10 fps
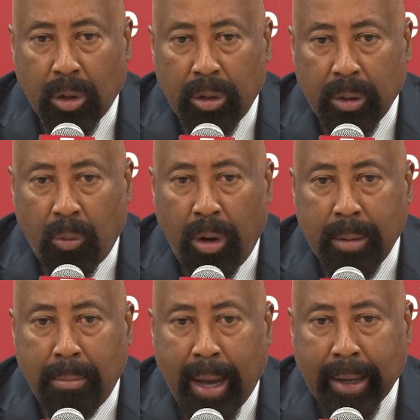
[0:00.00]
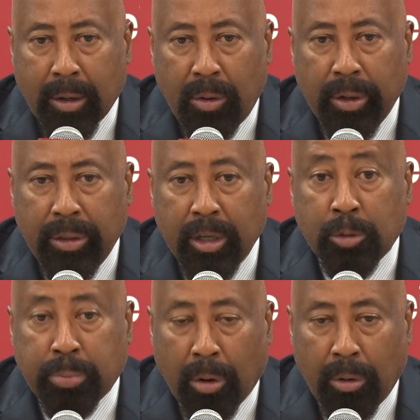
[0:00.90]
only one Michael in this
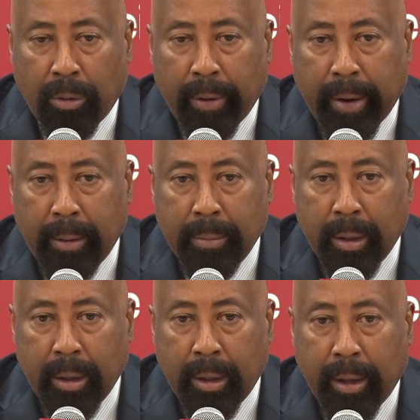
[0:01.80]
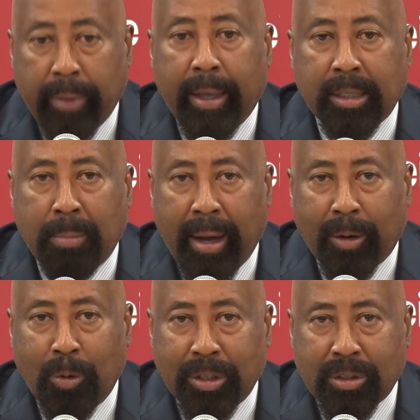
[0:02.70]
program, and that's
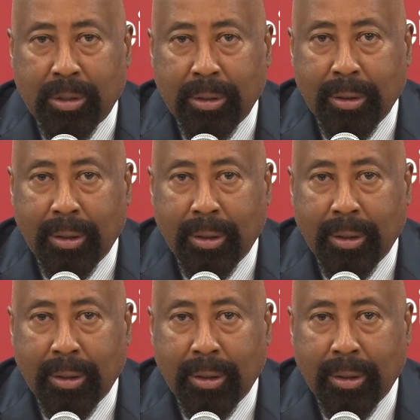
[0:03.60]
Mike Woodson.